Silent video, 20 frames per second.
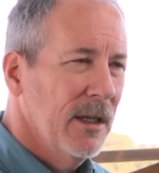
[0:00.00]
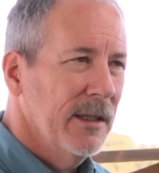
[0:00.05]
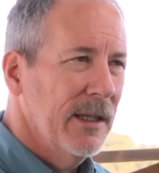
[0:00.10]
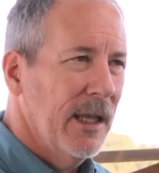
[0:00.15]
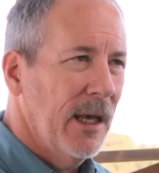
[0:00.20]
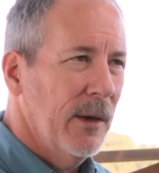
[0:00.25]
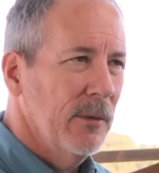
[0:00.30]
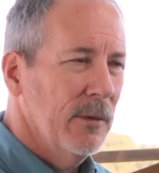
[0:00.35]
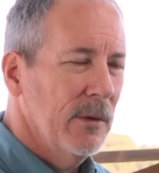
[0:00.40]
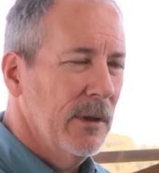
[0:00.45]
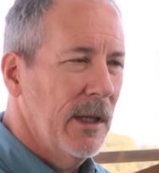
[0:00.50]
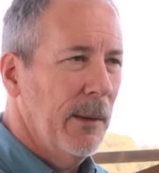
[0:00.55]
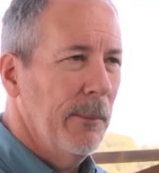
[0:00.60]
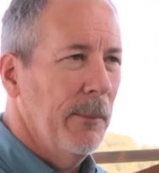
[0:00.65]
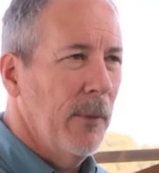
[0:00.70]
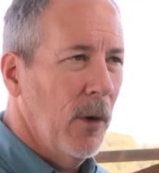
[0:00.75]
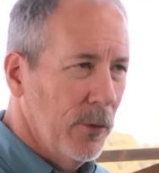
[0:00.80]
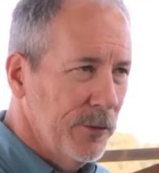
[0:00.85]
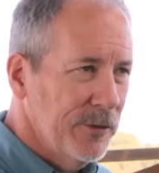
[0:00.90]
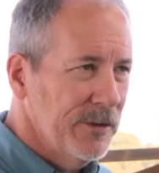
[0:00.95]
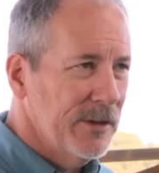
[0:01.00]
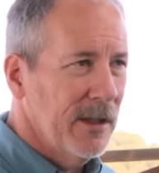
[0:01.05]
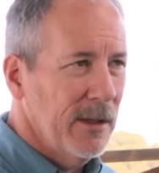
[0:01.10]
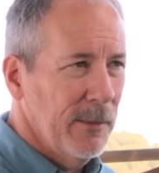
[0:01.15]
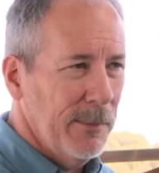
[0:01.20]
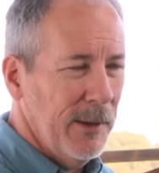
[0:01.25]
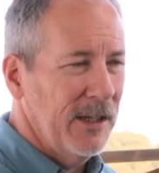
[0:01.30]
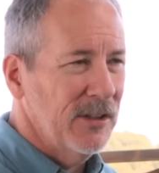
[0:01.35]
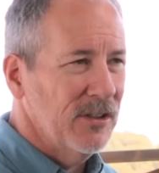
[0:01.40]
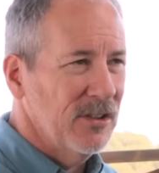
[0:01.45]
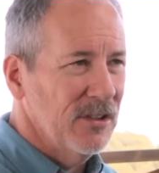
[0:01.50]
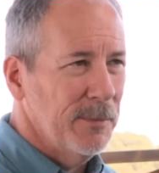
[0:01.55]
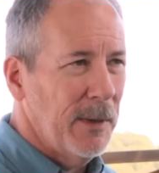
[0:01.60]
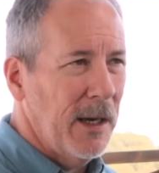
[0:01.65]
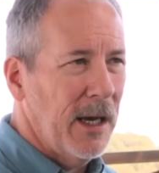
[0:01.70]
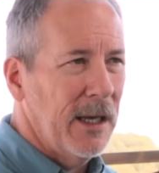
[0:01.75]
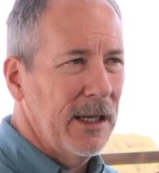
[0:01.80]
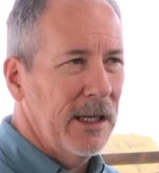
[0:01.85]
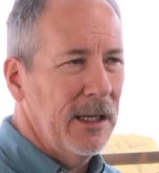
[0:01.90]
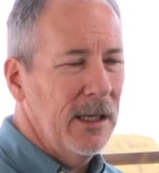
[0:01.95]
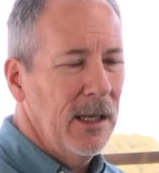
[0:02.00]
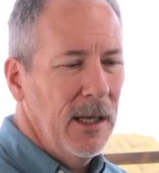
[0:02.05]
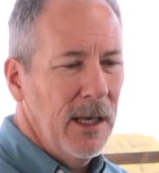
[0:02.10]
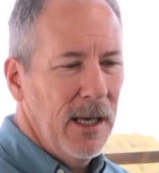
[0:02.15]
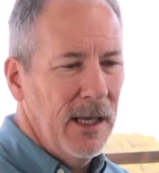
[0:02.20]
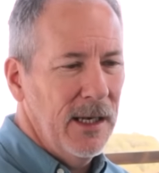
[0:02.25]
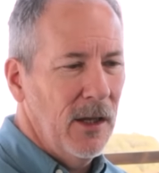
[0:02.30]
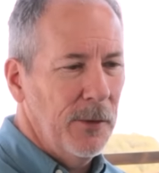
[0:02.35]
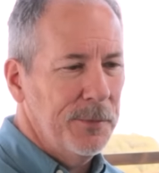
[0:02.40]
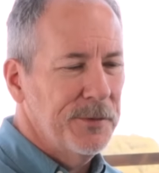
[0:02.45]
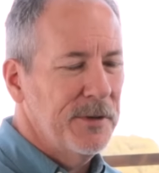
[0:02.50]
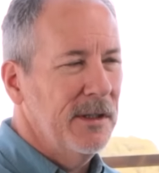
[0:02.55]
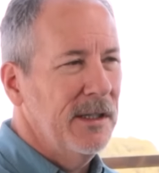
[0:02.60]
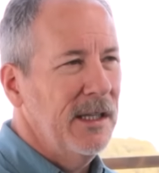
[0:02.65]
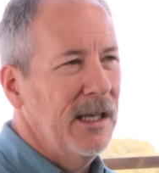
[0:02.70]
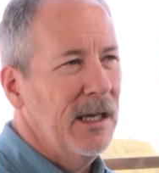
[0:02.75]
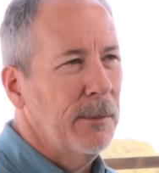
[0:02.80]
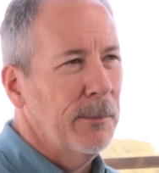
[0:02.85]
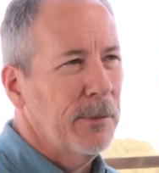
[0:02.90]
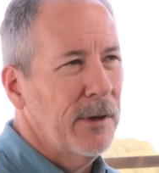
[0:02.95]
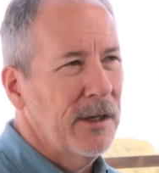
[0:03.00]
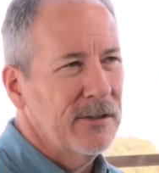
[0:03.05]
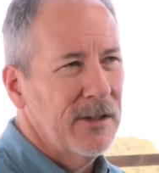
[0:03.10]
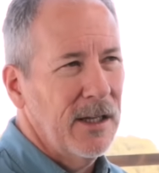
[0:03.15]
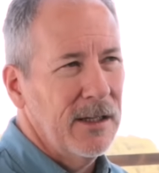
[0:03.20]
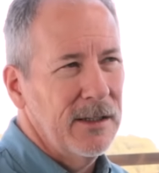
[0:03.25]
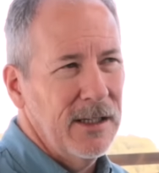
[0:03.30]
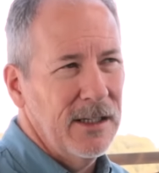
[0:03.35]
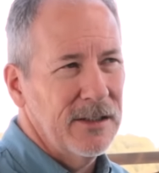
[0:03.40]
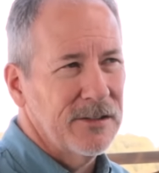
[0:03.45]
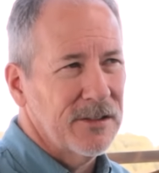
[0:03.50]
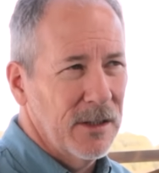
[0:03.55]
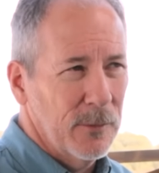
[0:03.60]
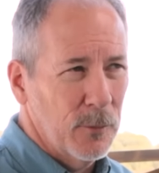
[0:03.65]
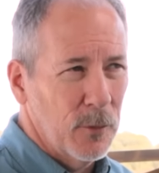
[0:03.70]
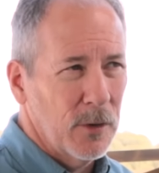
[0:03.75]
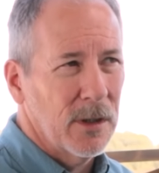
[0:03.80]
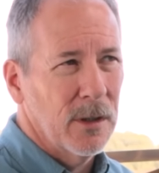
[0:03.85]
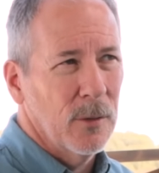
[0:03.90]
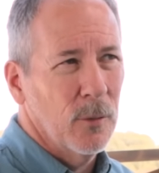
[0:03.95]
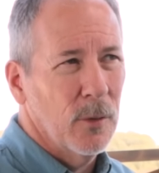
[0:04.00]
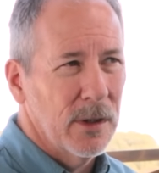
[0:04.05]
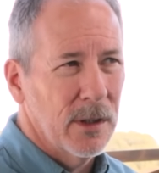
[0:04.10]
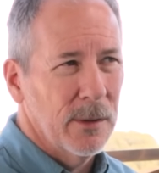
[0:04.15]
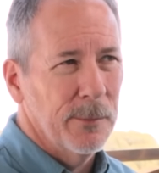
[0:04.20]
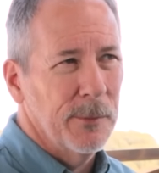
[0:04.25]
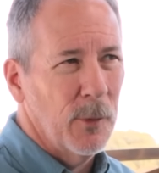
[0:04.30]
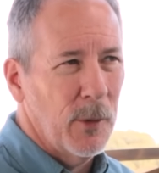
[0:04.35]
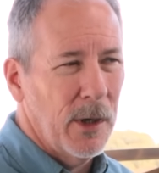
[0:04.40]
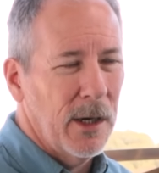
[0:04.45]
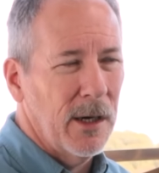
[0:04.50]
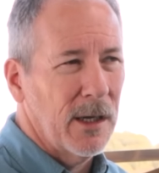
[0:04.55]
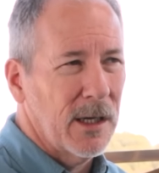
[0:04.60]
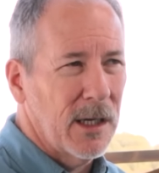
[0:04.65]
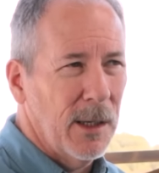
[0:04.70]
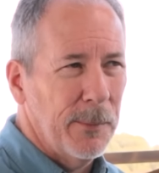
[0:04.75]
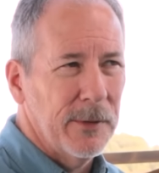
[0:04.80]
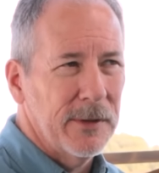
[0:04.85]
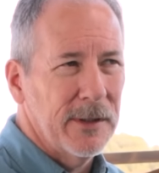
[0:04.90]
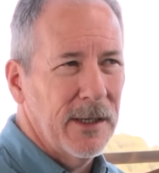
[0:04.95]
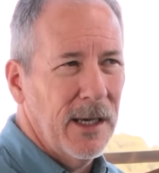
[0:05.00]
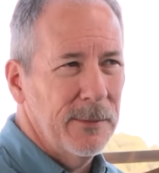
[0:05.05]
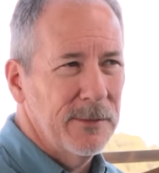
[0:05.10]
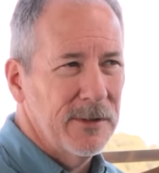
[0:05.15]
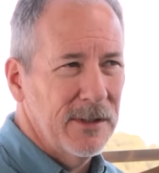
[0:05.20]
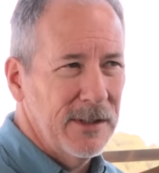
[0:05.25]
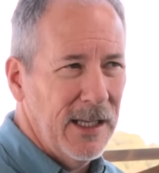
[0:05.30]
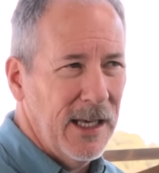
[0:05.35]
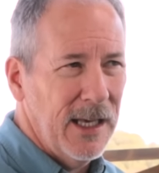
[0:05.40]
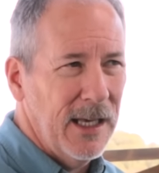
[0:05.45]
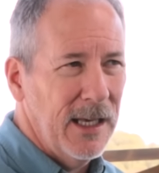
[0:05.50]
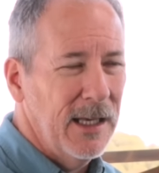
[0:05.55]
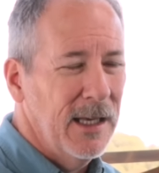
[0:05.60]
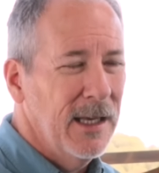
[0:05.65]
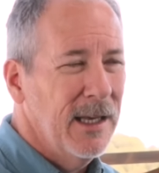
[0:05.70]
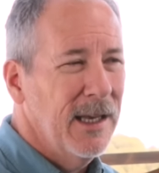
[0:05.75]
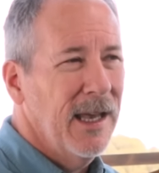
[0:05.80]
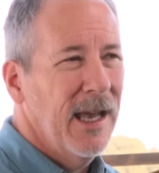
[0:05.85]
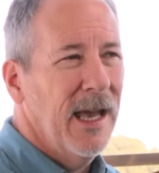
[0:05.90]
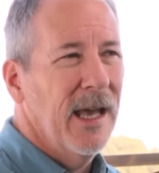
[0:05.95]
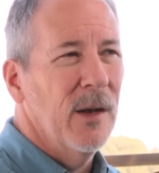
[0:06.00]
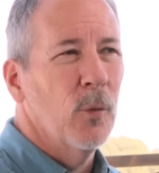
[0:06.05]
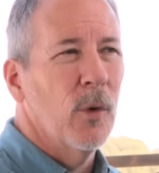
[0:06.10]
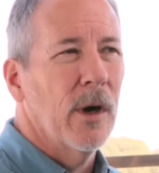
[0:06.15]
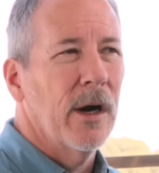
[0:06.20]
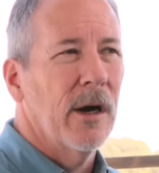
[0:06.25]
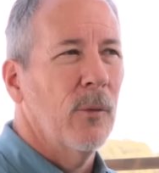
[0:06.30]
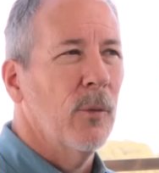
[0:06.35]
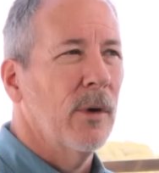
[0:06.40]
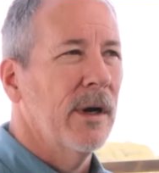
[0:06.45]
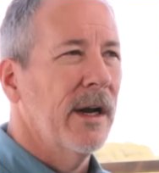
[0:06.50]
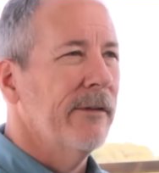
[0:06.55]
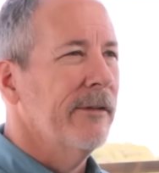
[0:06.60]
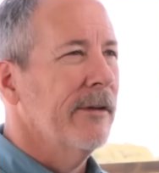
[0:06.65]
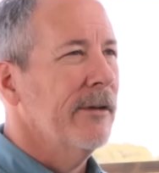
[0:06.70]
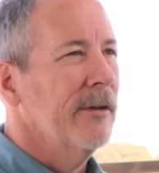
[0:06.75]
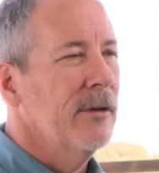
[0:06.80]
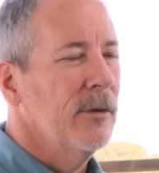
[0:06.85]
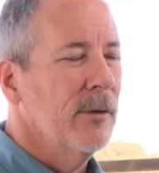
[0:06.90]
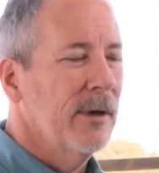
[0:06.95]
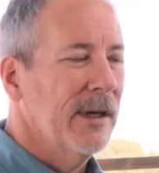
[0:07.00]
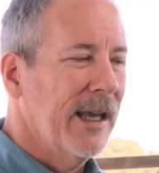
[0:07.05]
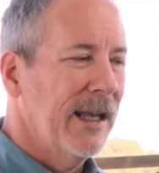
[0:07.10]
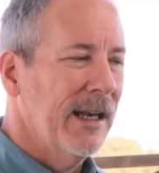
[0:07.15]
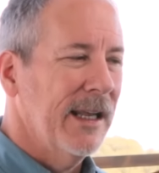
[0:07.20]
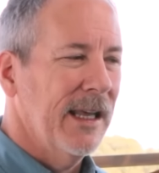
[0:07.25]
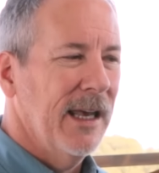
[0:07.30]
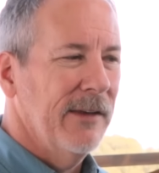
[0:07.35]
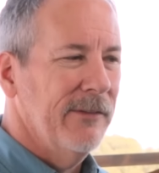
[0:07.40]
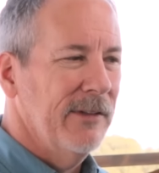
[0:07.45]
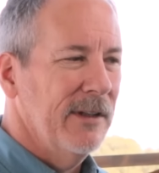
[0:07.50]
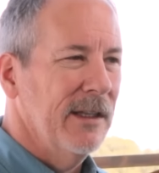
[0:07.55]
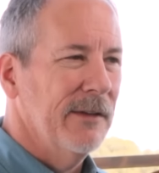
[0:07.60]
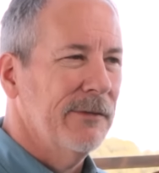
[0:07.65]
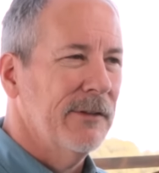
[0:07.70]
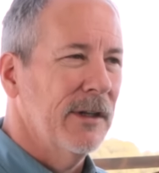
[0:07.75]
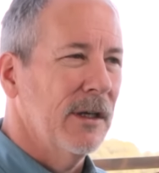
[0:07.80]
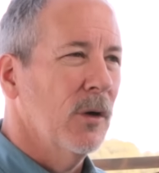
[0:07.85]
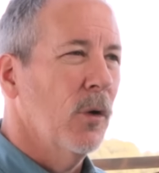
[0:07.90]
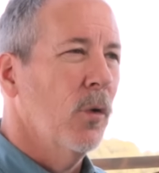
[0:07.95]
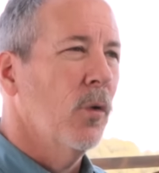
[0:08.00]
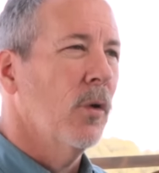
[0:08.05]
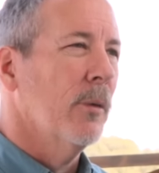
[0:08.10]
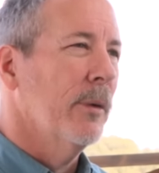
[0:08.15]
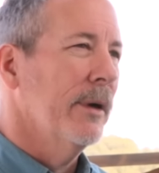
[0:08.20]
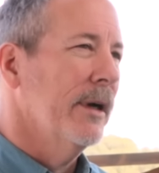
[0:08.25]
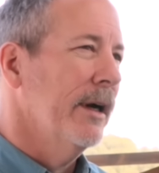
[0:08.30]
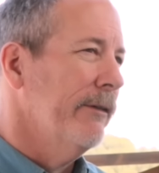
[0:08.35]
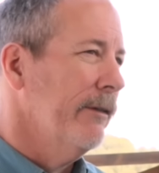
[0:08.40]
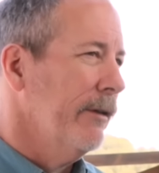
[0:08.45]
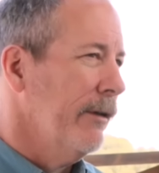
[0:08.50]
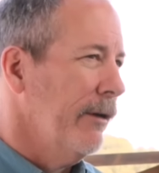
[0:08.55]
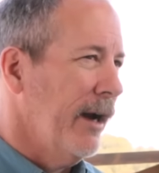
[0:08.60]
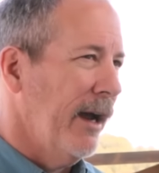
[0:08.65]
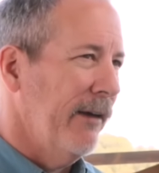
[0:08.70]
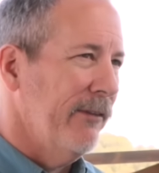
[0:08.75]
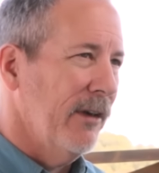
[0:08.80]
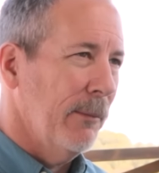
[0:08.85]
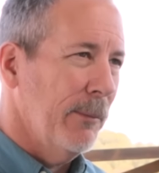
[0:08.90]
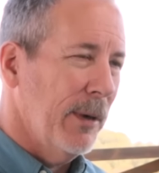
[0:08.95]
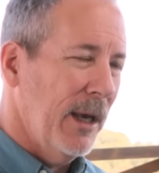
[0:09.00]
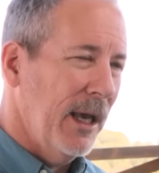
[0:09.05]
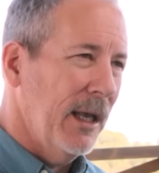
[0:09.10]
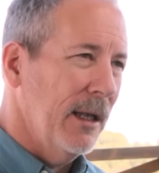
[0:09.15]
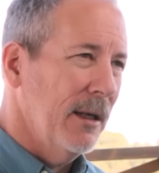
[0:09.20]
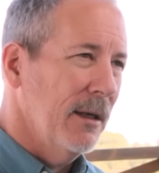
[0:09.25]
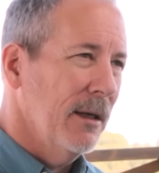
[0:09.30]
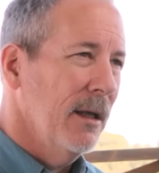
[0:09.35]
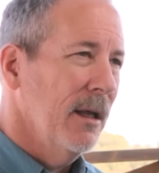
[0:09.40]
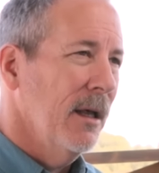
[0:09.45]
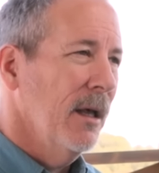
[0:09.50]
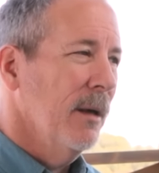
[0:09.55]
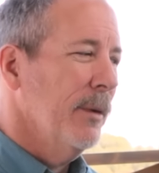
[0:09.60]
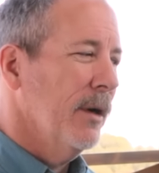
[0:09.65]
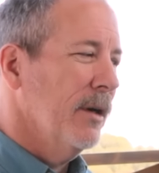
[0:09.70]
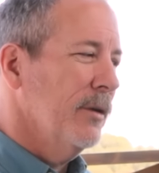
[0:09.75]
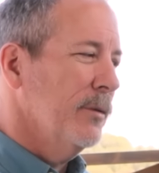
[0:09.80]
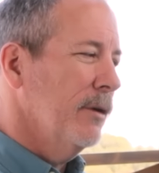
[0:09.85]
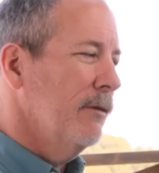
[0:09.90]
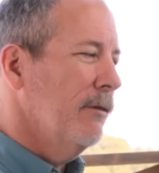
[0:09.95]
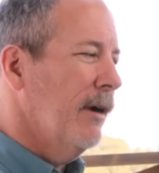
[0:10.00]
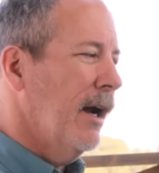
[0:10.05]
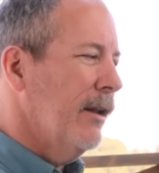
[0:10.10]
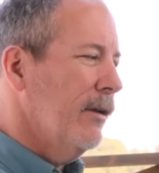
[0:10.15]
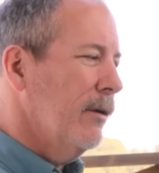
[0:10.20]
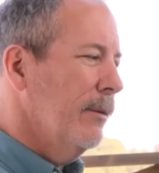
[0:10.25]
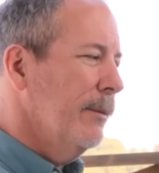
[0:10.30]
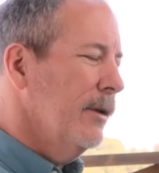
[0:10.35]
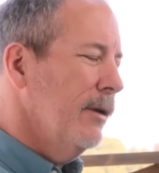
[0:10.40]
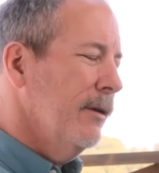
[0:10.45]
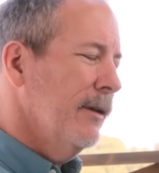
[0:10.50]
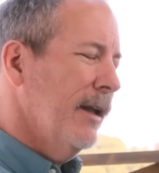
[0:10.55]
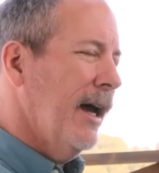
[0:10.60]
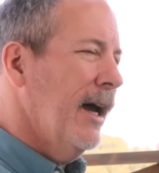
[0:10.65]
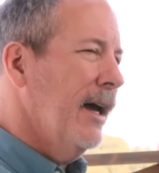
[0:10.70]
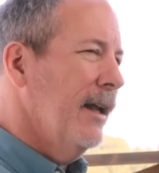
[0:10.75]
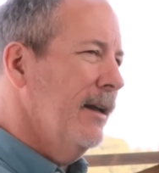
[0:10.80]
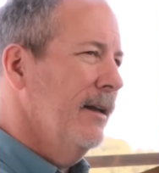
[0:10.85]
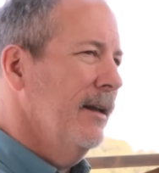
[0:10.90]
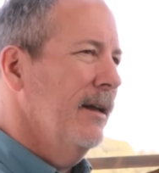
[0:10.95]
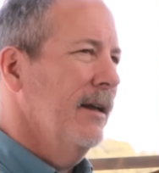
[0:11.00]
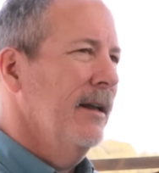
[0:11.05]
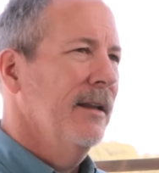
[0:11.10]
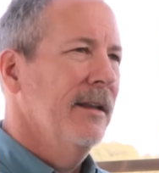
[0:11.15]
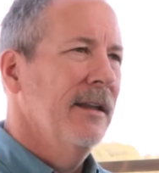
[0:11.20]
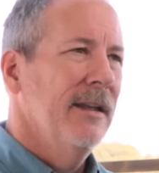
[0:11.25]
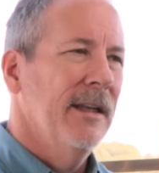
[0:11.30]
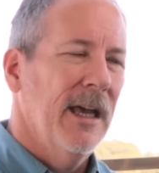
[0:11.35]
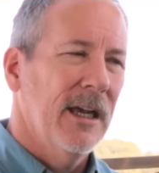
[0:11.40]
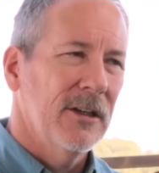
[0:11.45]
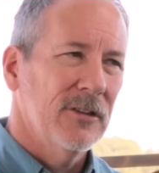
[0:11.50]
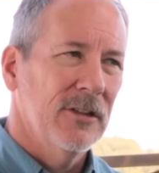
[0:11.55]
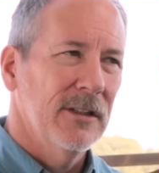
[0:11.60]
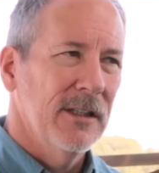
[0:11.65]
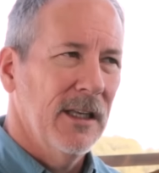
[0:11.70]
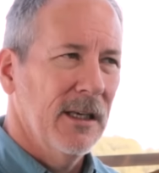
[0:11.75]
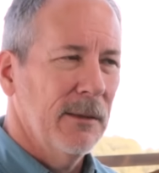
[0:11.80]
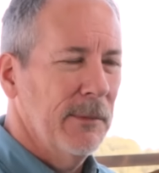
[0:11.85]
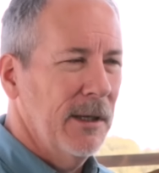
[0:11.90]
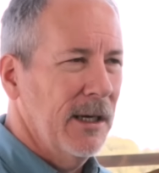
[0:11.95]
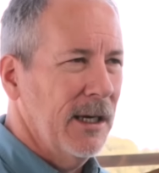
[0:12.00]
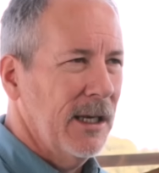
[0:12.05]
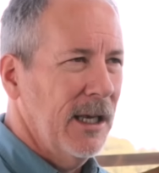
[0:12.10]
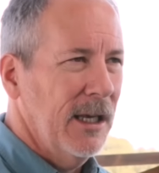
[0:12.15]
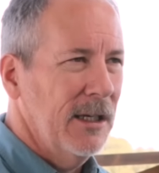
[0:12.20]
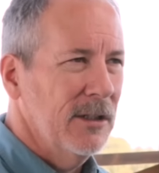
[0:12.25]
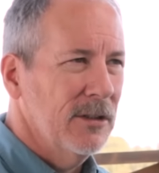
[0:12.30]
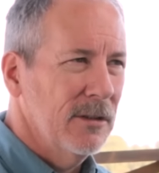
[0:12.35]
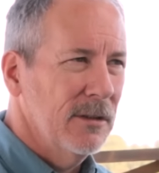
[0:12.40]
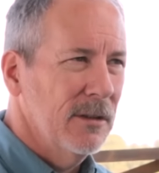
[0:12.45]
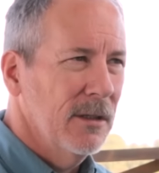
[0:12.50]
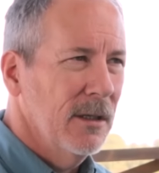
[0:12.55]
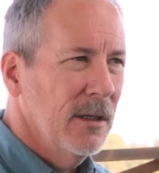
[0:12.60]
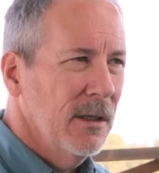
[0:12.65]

that molds to the patient's body and helps to decompress that disc. And we're going to want them to wear it a couple times a day and wear it whenever they're doing any heavy lifting or whenever they're having pain, because we'd rather them do that than to actually take medication.